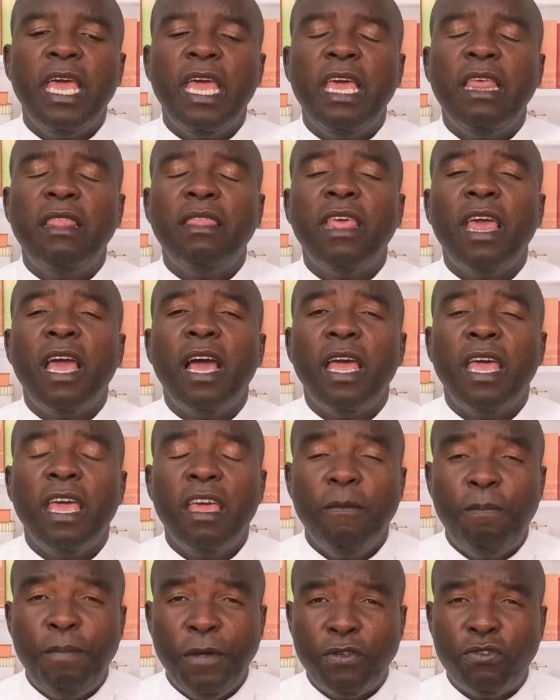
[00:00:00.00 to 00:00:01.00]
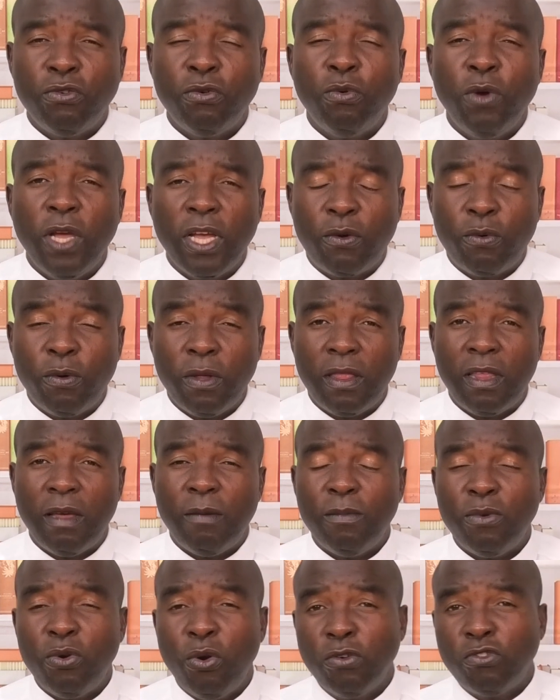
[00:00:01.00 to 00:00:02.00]
and they are happy to work with
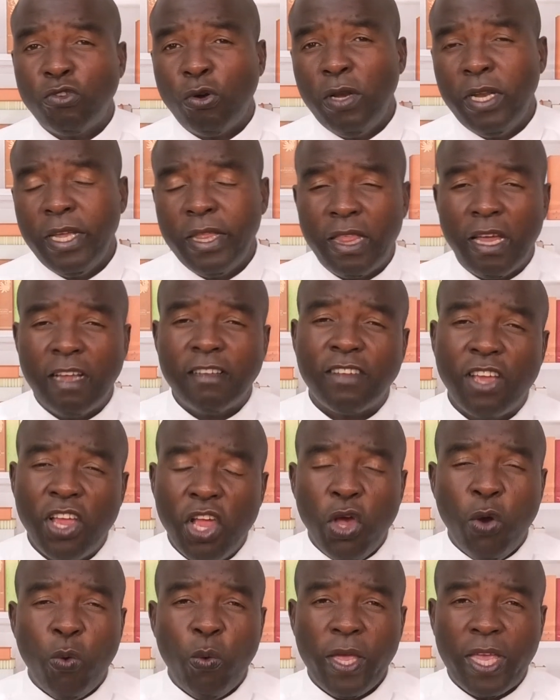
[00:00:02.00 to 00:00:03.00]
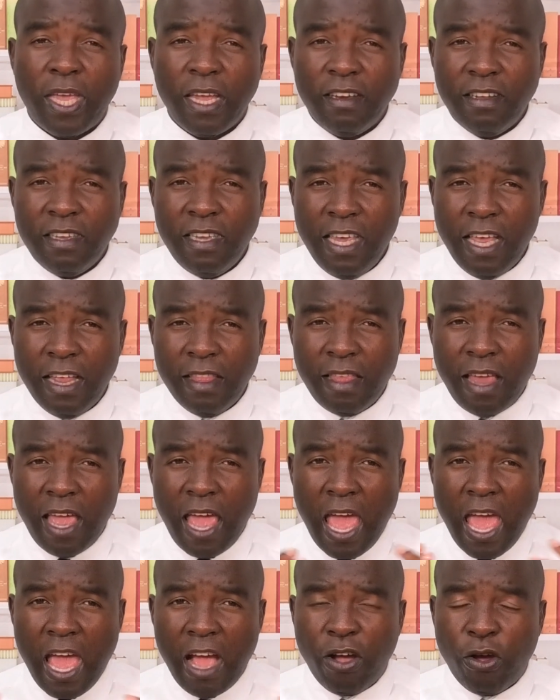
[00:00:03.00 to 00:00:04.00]
them. Not only that, we can hear
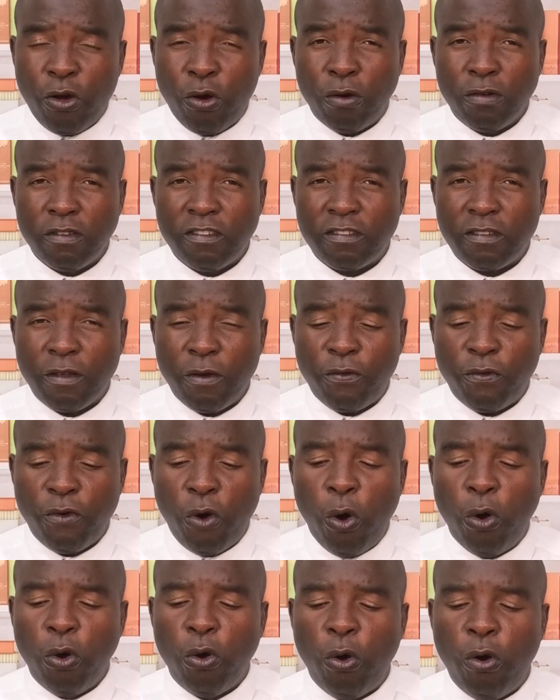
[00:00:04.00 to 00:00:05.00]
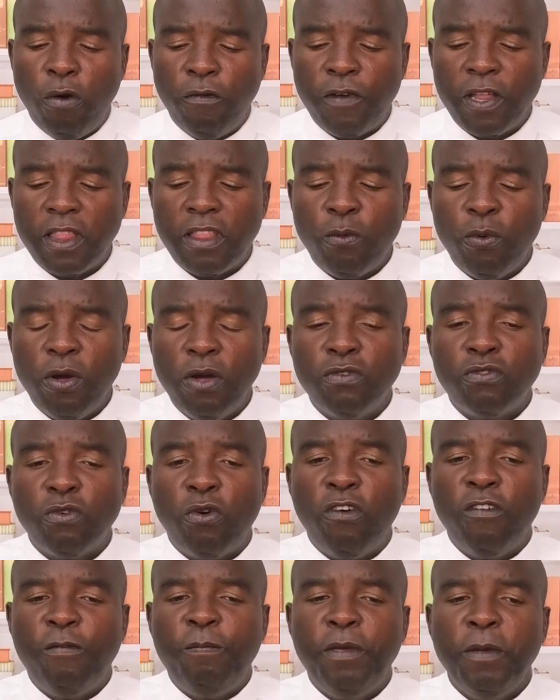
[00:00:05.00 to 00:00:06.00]
the echoes all over the world
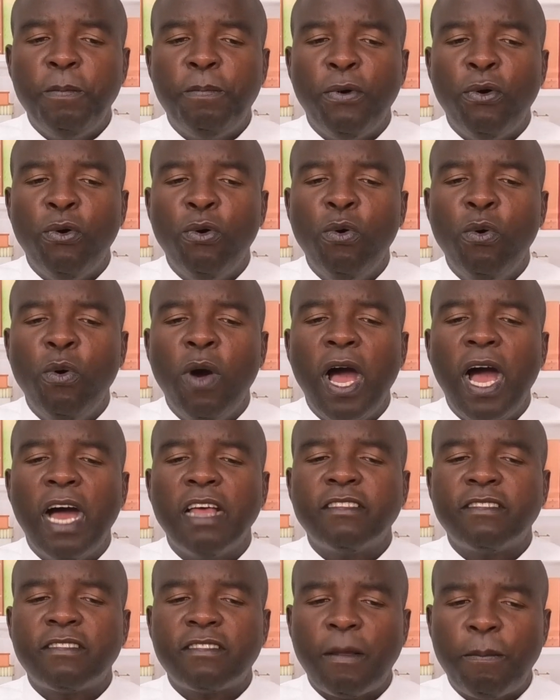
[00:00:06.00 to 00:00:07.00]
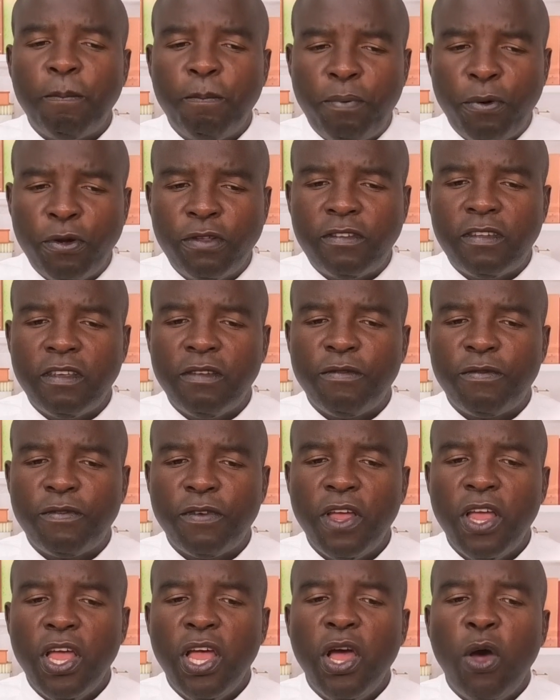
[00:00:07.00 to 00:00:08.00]
of people who are supportive
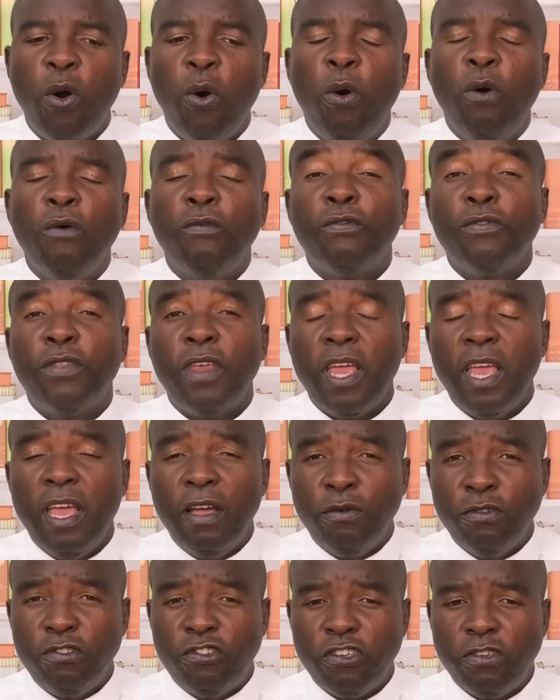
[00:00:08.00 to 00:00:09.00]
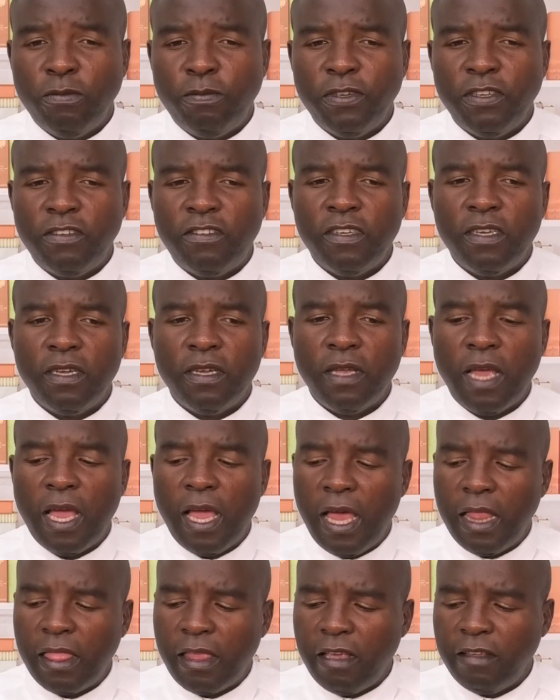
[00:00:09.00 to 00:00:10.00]
of the LGBT.
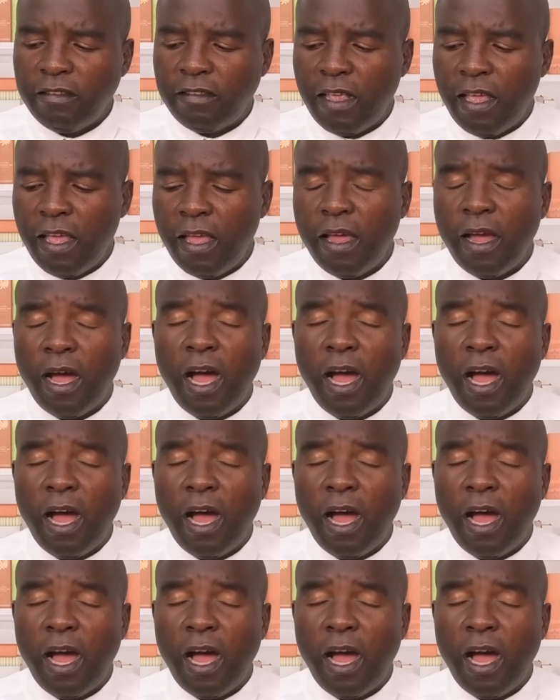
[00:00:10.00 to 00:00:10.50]
There is an